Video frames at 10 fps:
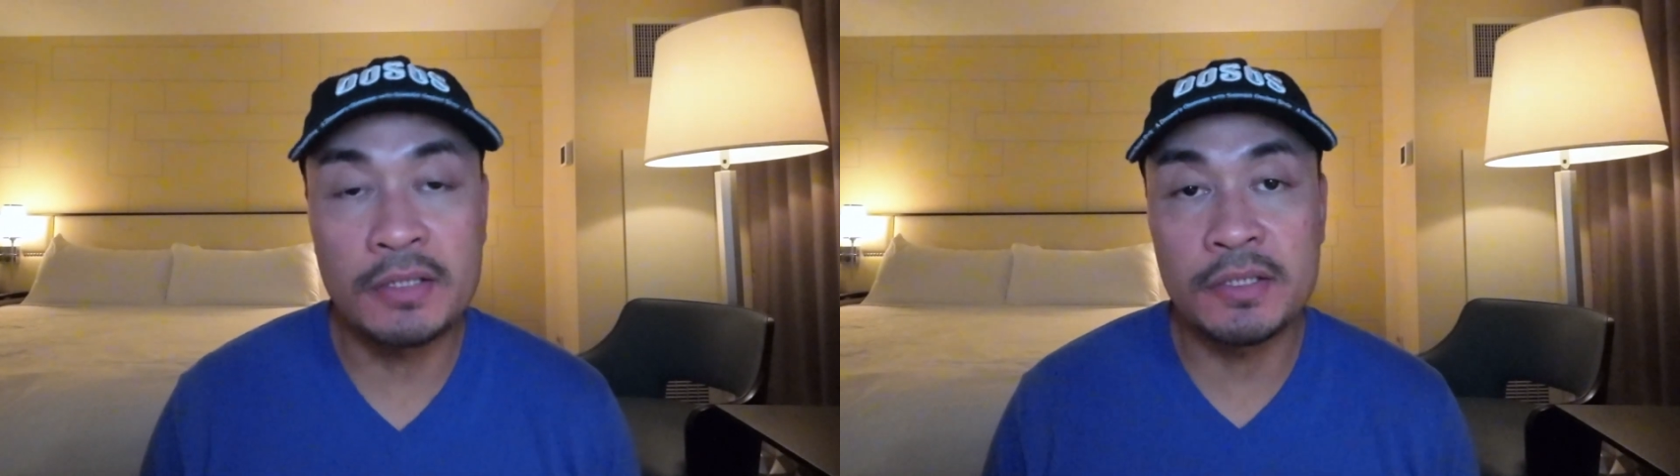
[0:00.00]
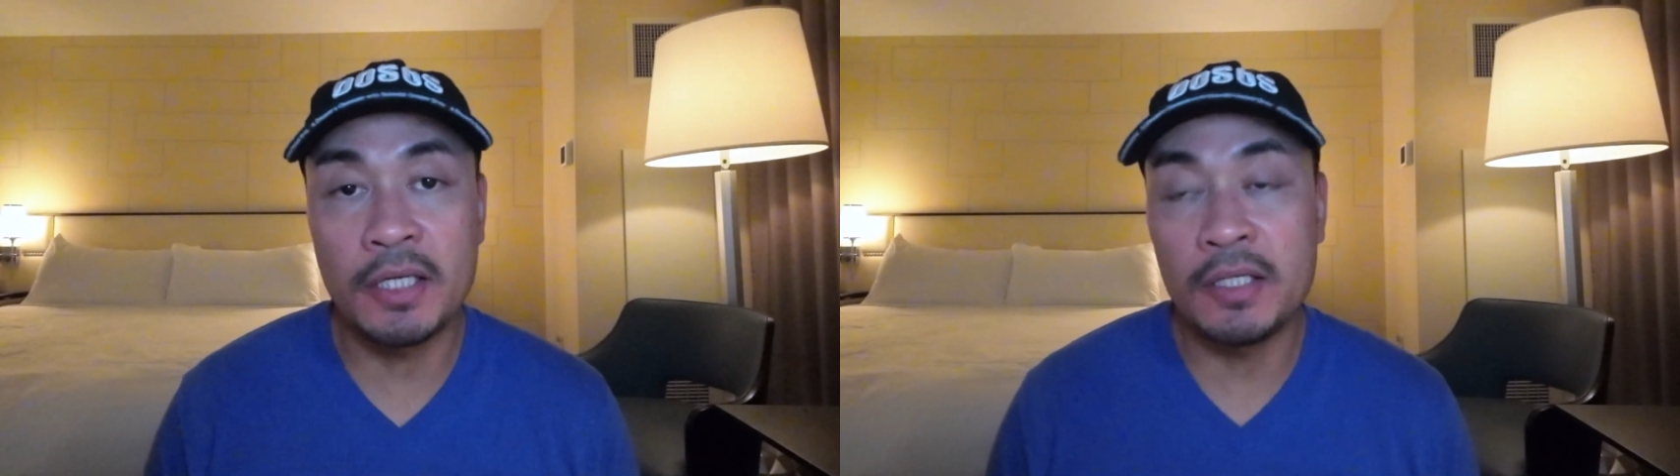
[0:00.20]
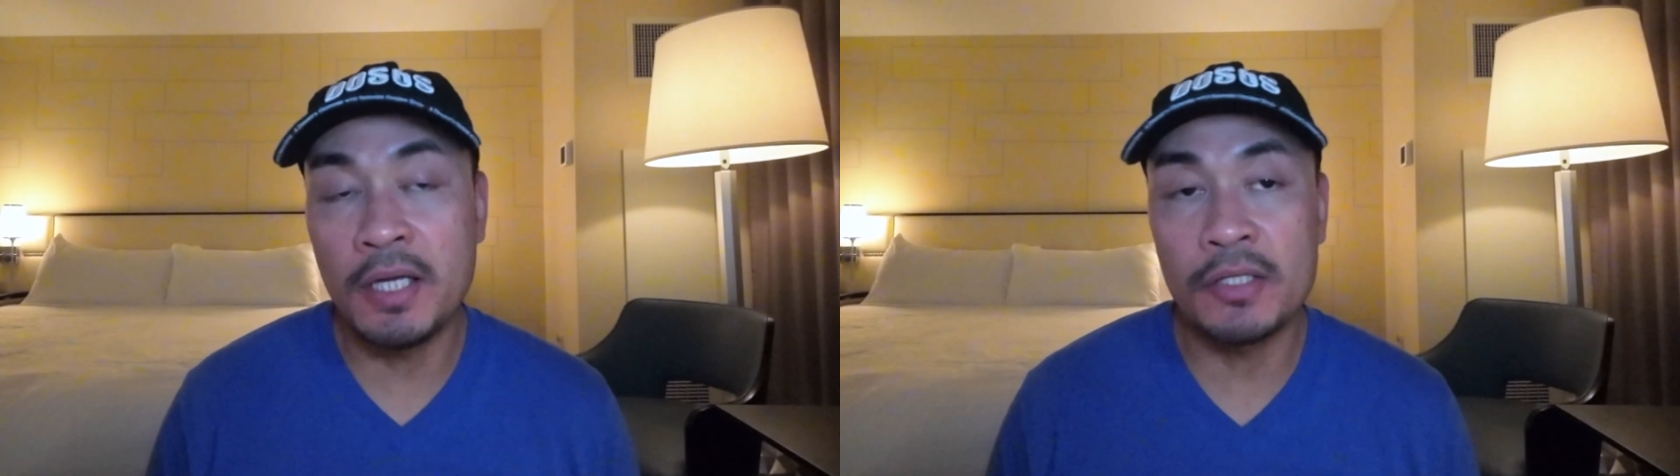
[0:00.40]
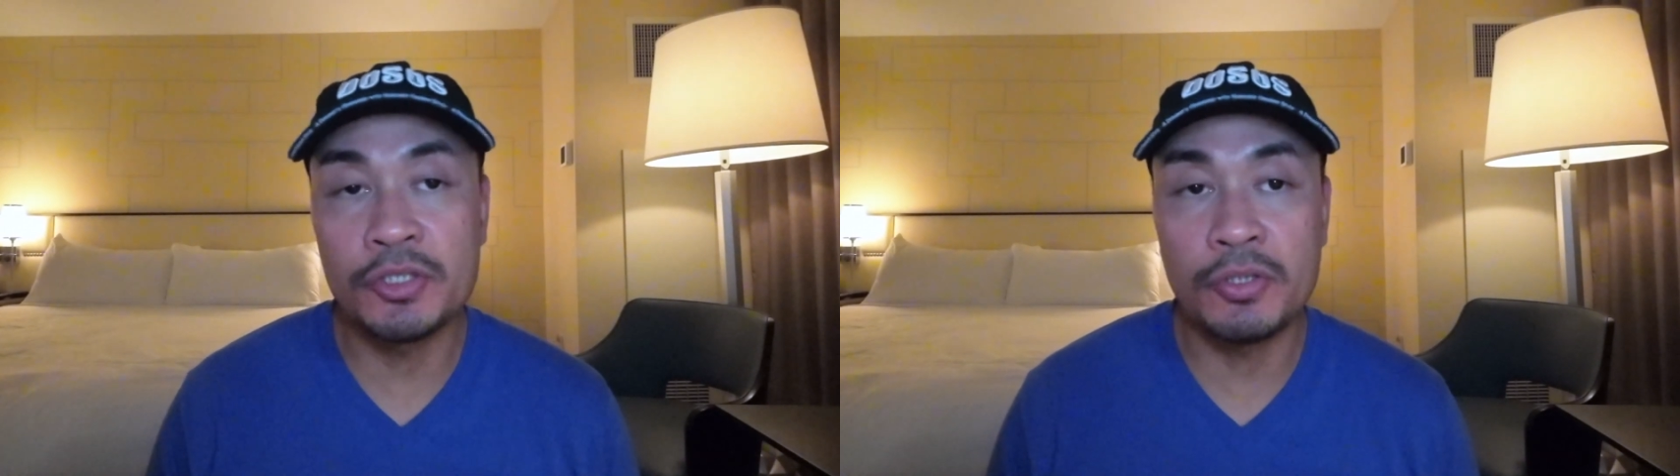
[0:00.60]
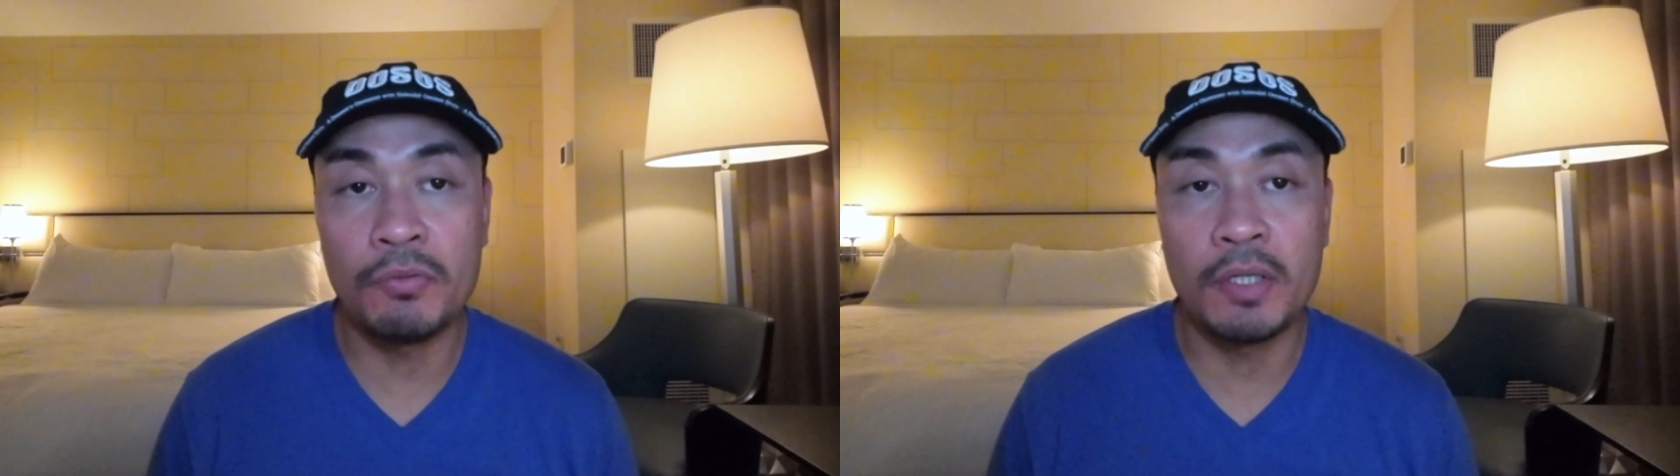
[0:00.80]
said, yeah,
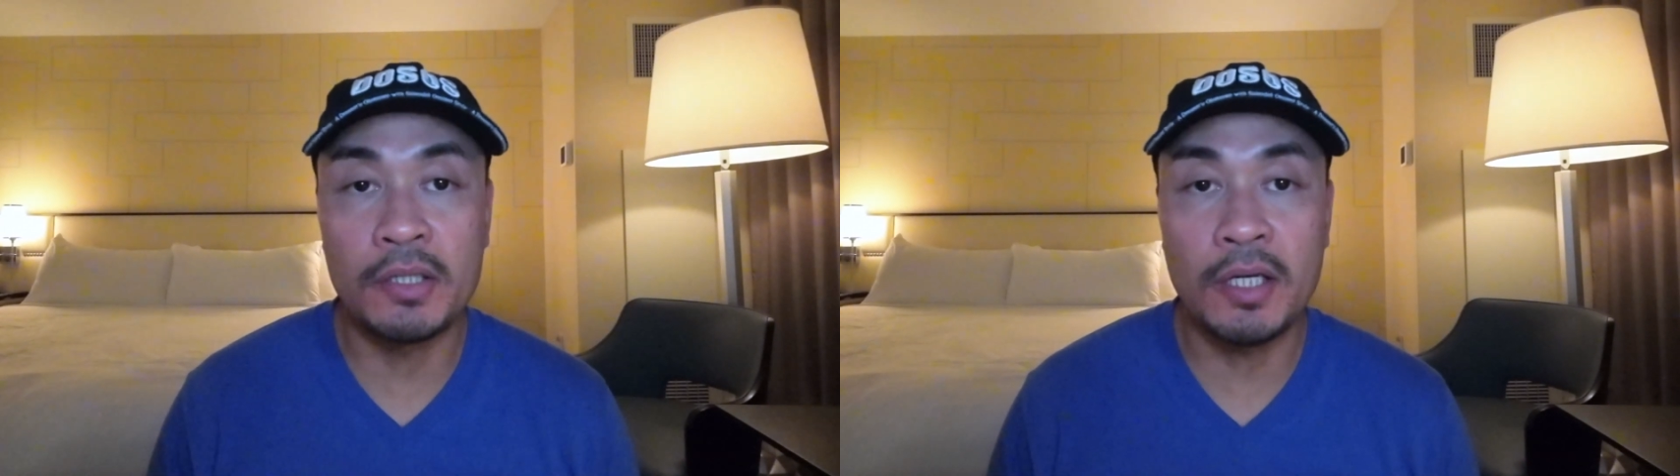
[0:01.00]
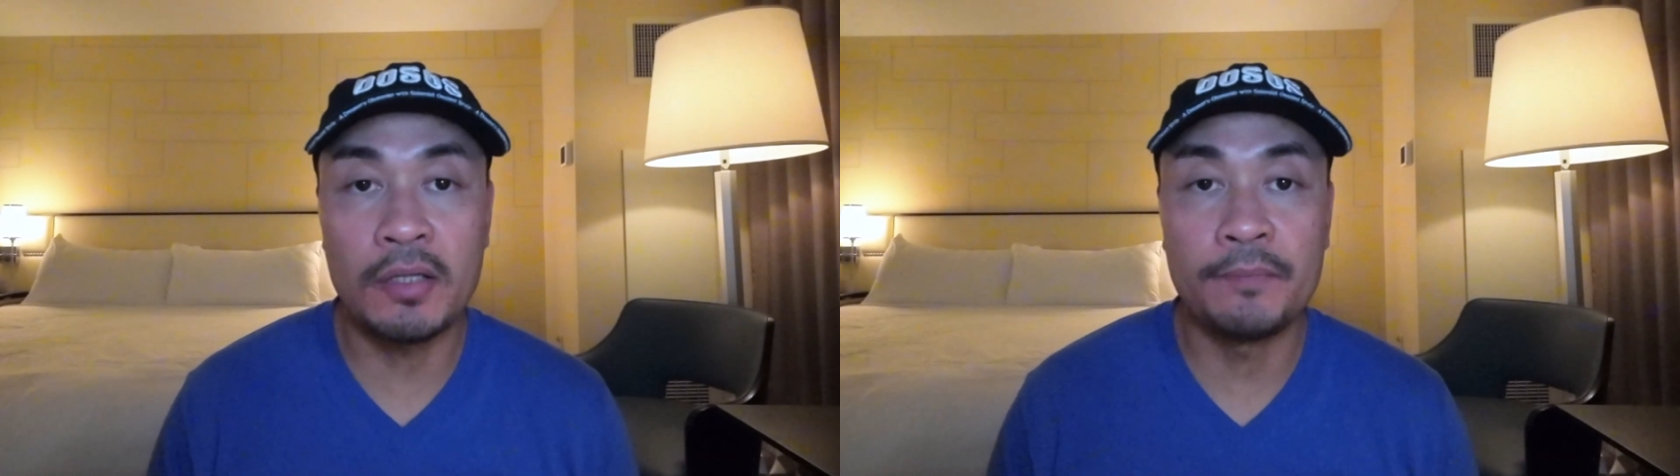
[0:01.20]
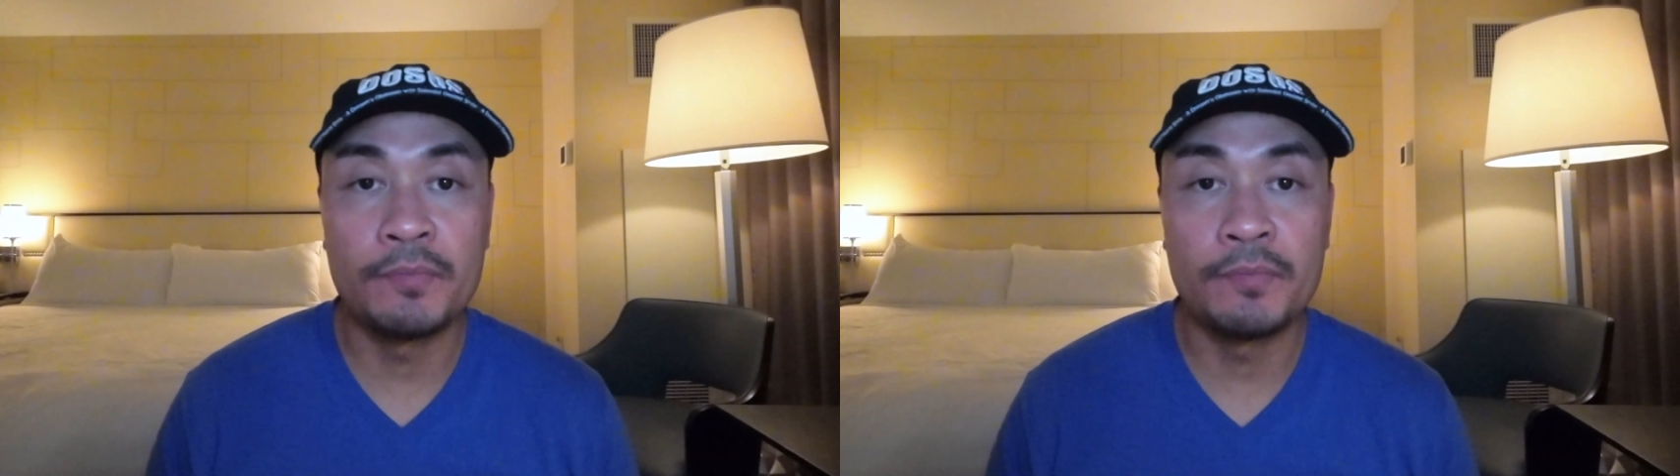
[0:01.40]
sure, why not?